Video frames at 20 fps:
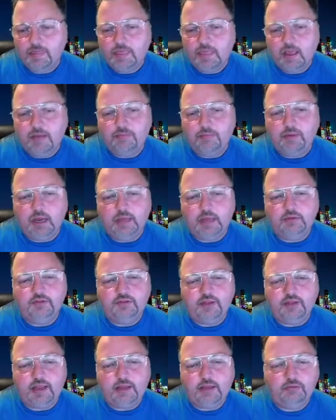But
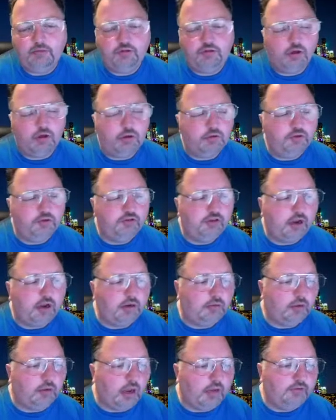Sam shows
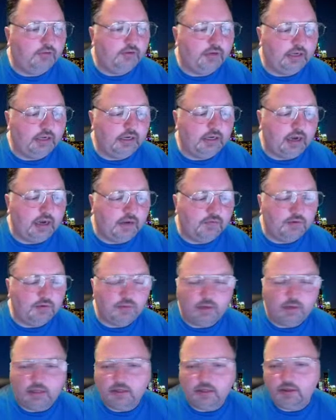generosity in every
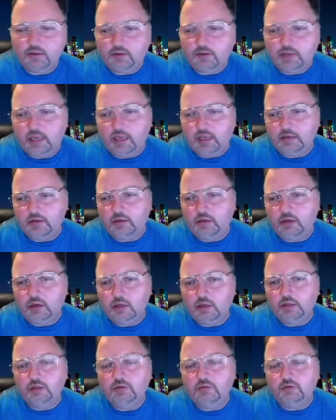way that you can
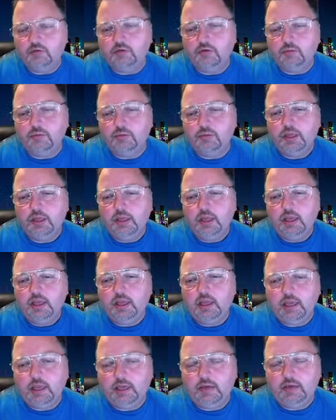on YouTube,
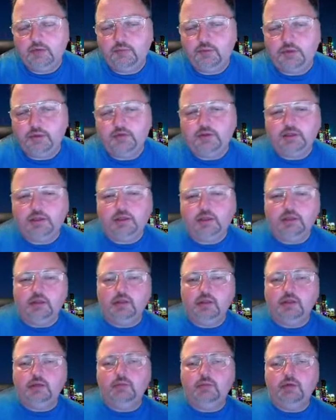and
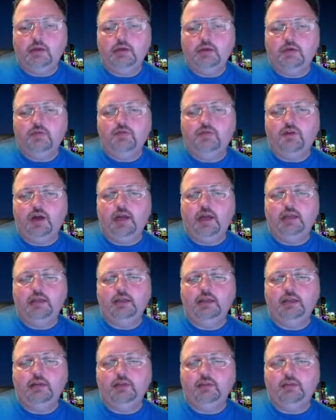particularly what you'll find
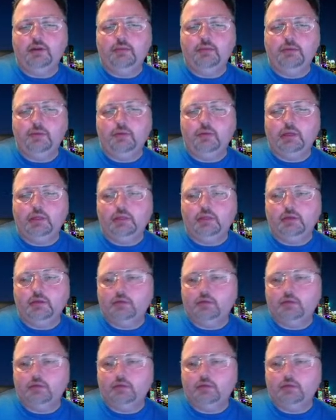is they'll be willing to